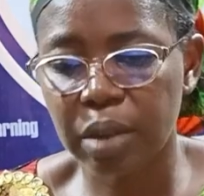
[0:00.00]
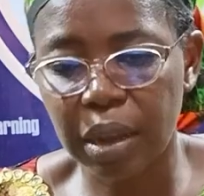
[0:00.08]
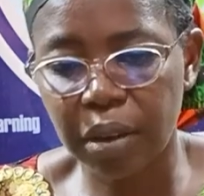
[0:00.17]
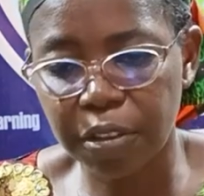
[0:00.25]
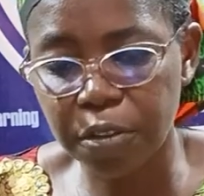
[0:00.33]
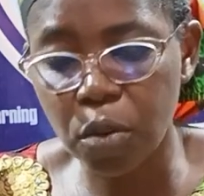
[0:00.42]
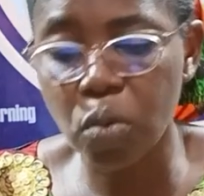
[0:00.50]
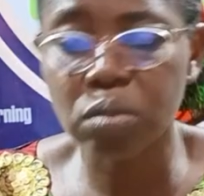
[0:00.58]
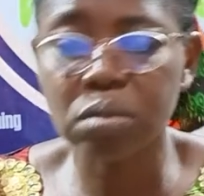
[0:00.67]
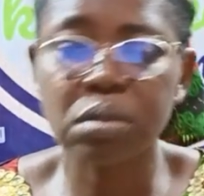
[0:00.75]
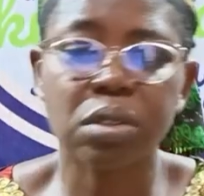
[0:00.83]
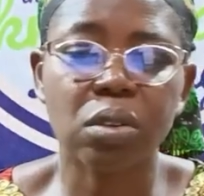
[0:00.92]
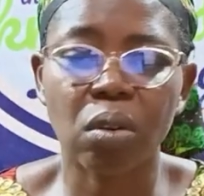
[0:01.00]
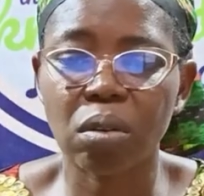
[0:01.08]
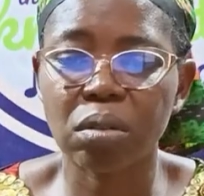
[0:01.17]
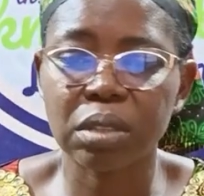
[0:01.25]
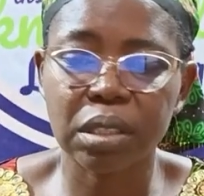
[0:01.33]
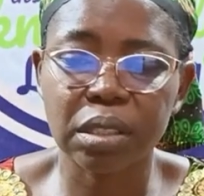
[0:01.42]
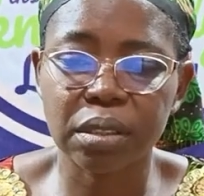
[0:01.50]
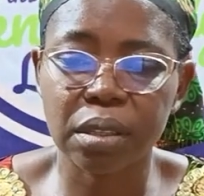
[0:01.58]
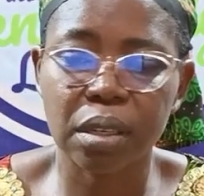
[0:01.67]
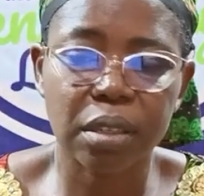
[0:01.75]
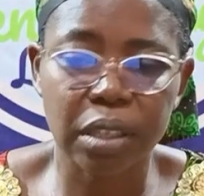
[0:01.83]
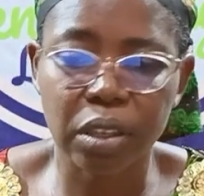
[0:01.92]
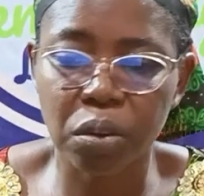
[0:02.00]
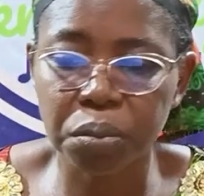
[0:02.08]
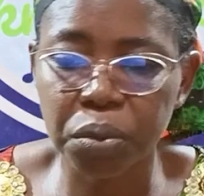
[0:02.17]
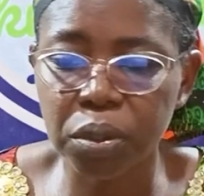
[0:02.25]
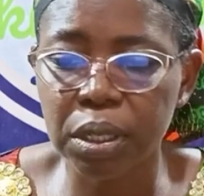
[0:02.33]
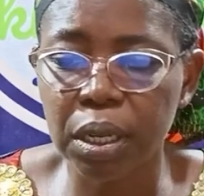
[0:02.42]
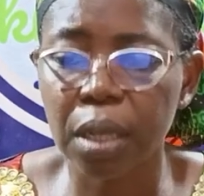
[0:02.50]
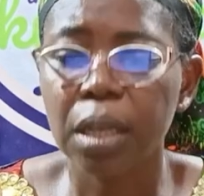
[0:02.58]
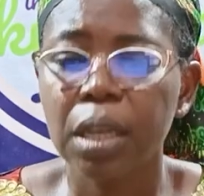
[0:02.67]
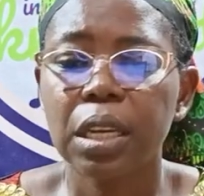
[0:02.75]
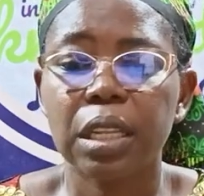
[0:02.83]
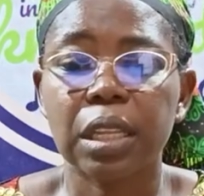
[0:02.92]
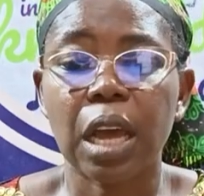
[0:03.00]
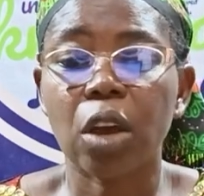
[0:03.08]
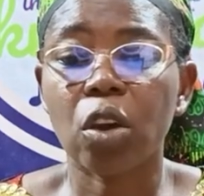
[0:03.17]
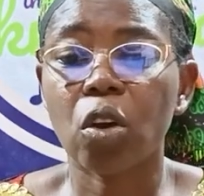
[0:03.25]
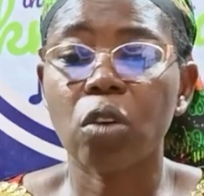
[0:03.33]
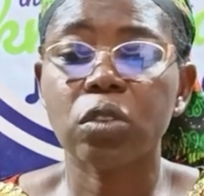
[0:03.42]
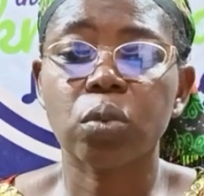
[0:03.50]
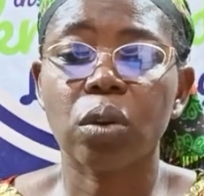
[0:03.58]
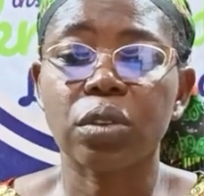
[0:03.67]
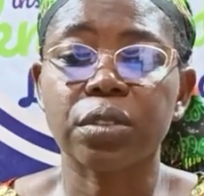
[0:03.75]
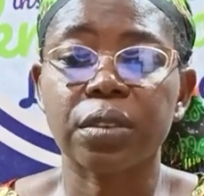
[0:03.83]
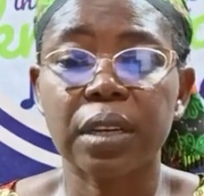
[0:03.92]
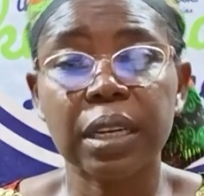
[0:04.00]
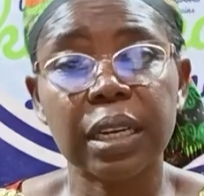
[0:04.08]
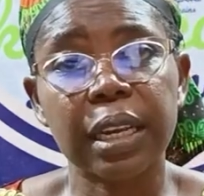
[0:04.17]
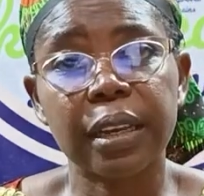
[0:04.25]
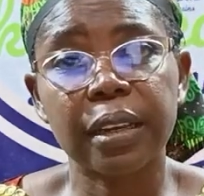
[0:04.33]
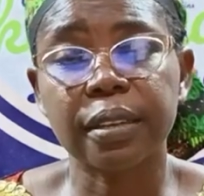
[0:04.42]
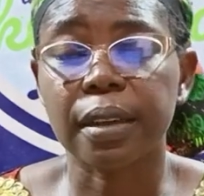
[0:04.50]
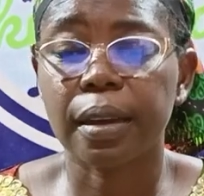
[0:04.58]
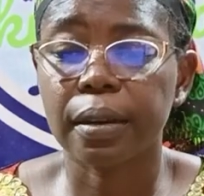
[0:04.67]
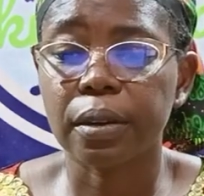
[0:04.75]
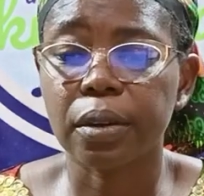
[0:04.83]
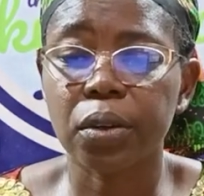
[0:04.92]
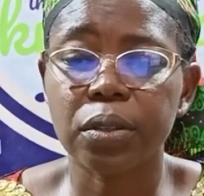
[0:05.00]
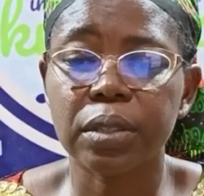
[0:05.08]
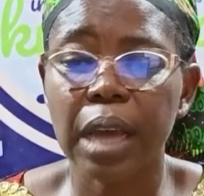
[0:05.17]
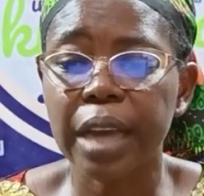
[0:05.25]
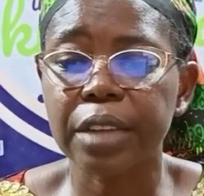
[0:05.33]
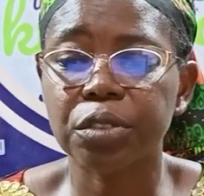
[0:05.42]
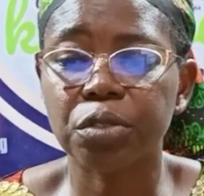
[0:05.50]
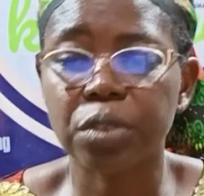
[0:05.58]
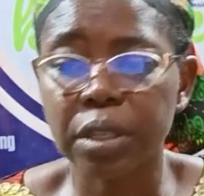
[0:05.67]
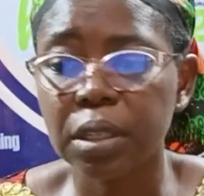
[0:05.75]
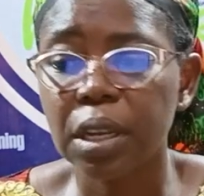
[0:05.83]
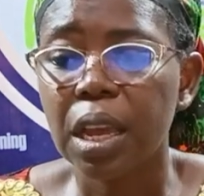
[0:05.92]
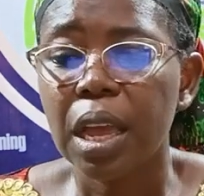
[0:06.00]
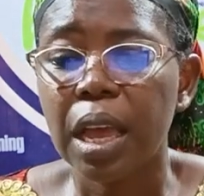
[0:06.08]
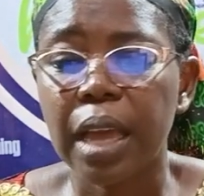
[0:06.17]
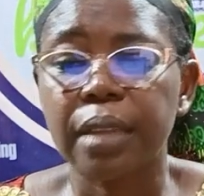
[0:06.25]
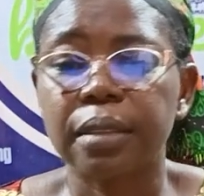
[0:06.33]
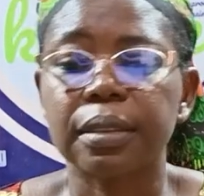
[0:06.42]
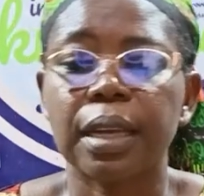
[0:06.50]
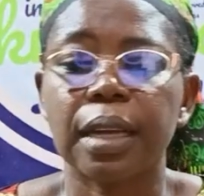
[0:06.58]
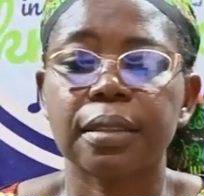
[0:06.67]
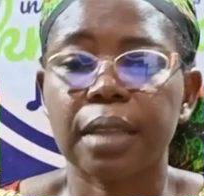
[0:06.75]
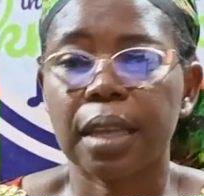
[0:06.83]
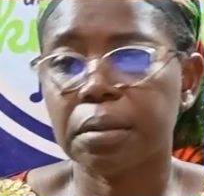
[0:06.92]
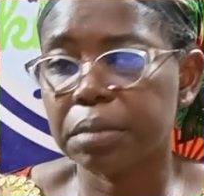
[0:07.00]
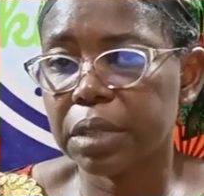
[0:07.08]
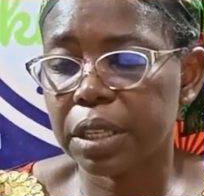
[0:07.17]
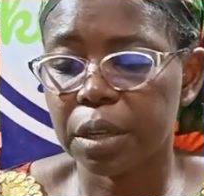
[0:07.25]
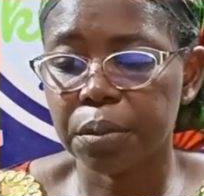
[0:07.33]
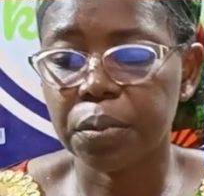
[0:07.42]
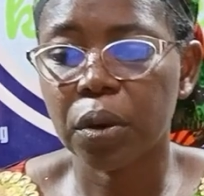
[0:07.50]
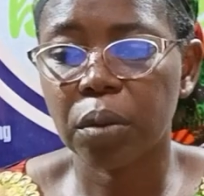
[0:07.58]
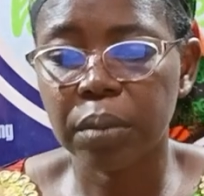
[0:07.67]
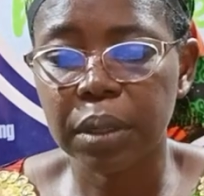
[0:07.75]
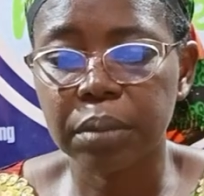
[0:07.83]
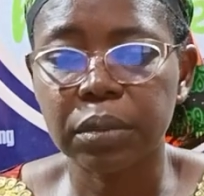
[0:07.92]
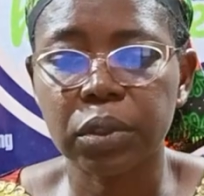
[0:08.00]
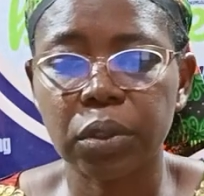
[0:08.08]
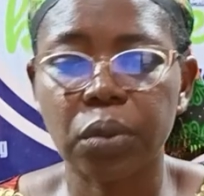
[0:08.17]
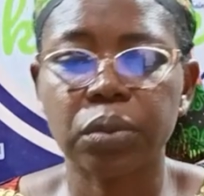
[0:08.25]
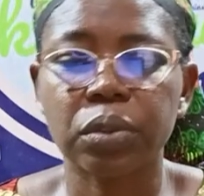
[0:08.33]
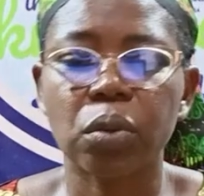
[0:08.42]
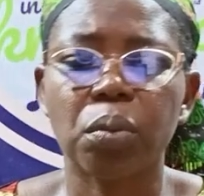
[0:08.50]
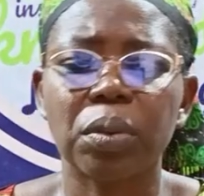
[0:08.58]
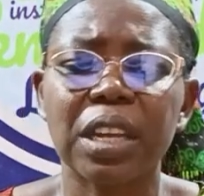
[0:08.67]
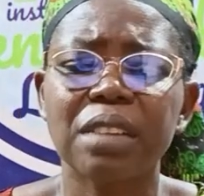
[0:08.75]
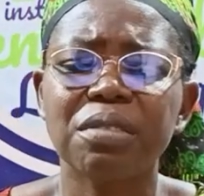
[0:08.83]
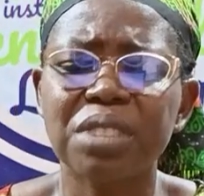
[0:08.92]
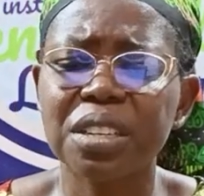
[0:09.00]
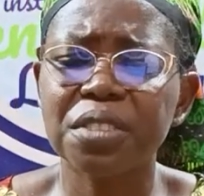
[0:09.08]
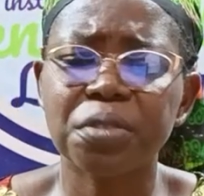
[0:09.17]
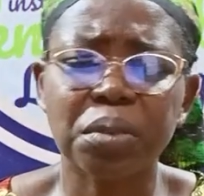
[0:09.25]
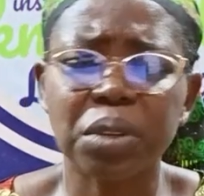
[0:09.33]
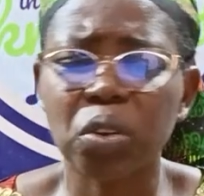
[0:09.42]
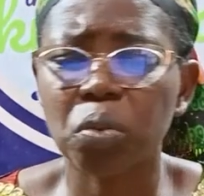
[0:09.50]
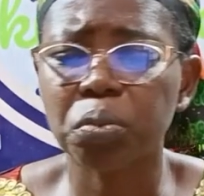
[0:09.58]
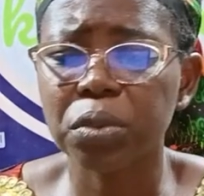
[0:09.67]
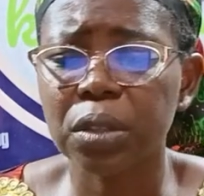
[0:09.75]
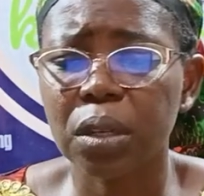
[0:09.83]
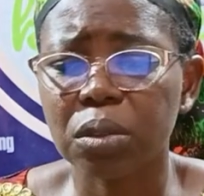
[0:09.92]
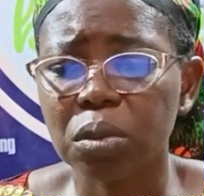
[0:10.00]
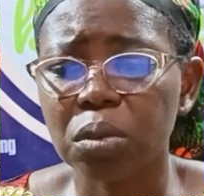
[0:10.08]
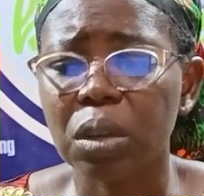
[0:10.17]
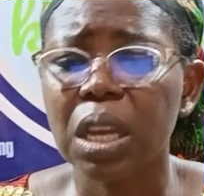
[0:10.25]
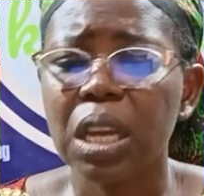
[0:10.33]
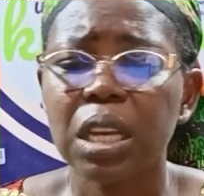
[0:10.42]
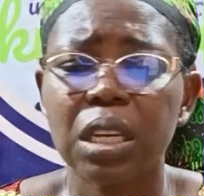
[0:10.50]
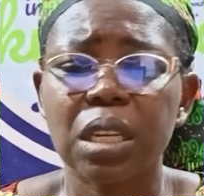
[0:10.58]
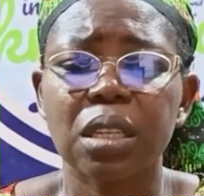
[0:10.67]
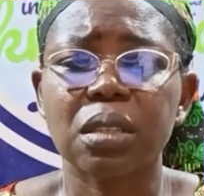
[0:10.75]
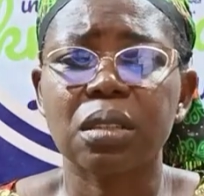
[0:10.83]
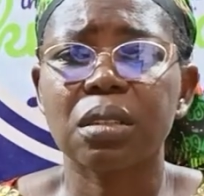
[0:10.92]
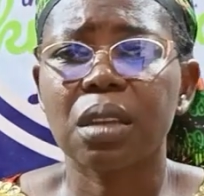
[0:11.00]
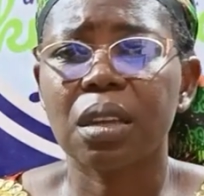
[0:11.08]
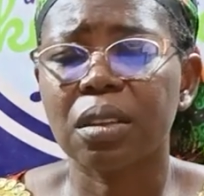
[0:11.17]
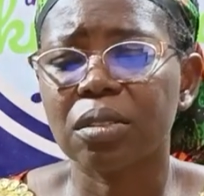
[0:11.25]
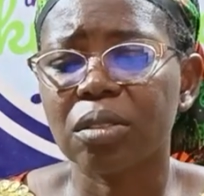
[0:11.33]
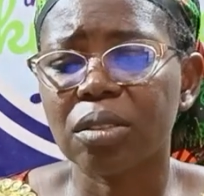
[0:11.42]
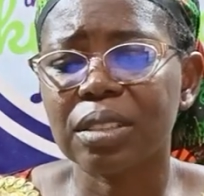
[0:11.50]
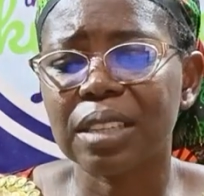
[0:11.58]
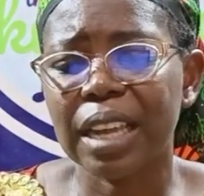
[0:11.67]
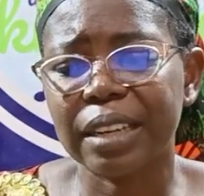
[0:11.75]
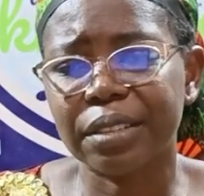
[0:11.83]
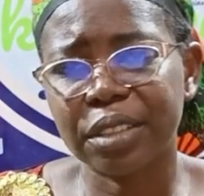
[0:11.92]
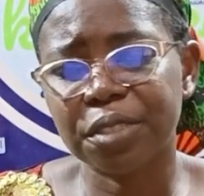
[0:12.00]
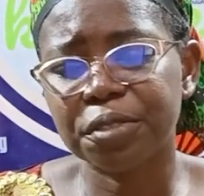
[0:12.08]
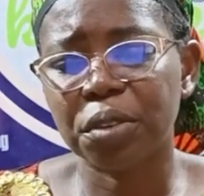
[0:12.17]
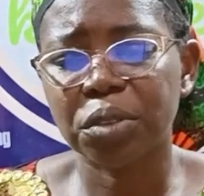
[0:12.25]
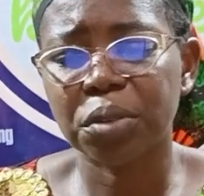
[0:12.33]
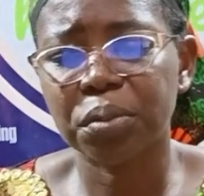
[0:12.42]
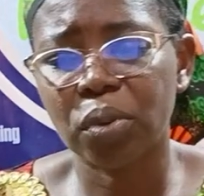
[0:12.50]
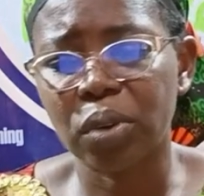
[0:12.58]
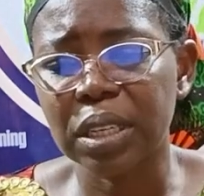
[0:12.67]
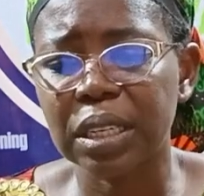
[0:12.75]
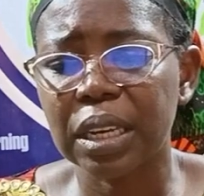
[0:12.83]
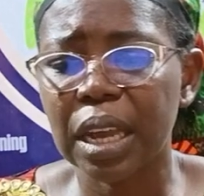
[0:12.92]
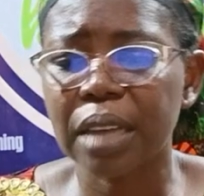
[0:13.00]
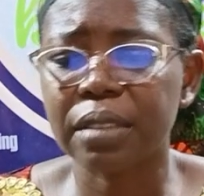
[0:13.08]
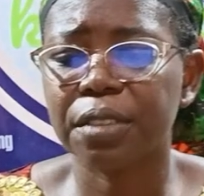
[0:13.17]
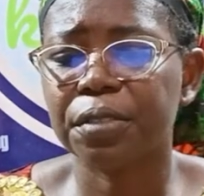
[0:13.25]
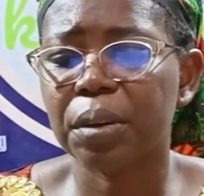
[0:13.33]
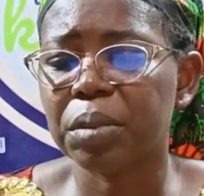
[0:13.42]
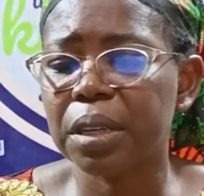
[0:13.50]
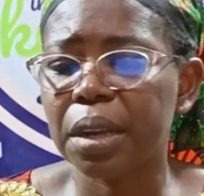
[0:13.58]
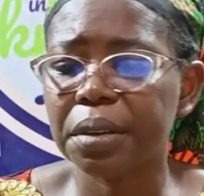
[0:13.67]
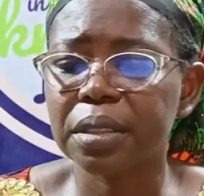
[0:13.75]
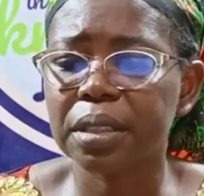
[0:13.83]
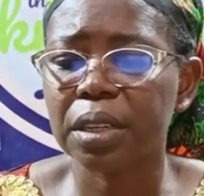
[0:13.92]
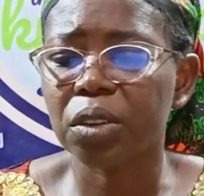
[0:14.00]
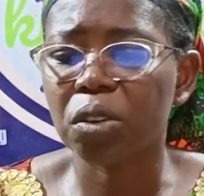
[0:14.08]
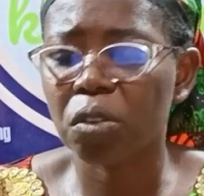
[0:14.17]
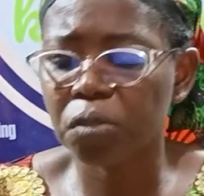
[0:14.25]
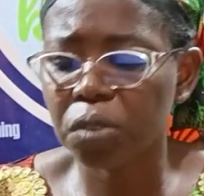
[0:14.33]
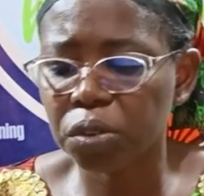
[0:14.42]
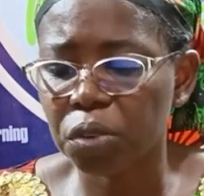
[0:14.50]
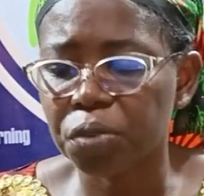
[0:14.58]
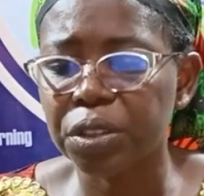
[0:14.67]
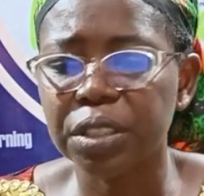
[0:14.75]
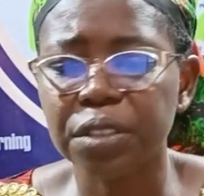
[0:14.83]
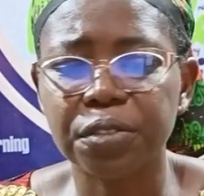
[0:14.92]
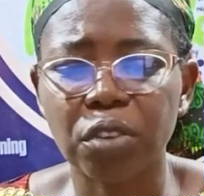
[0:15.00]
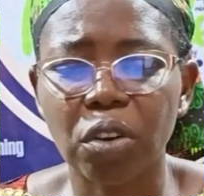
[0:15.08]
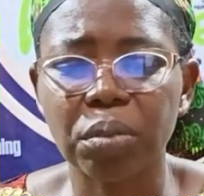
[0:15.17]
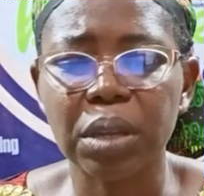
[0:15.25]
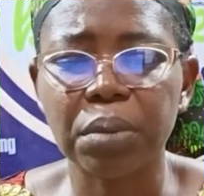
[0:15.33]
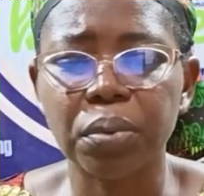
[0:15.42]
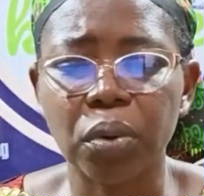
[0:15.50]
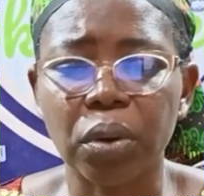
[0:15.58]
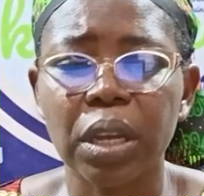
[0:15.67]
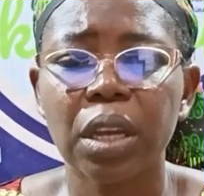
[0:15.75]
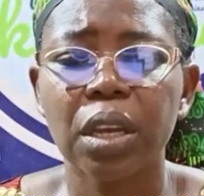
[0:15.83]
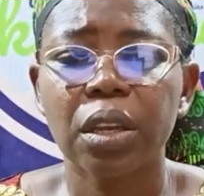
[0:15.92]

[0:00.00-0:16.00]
our phones or the computer, it can cause what screen glare, it can cause eye strain, and that can be a problem, you know. So, but then reading from the computer too is not like reading from the book. It lacks the familiarity and the comfort of reading from a book.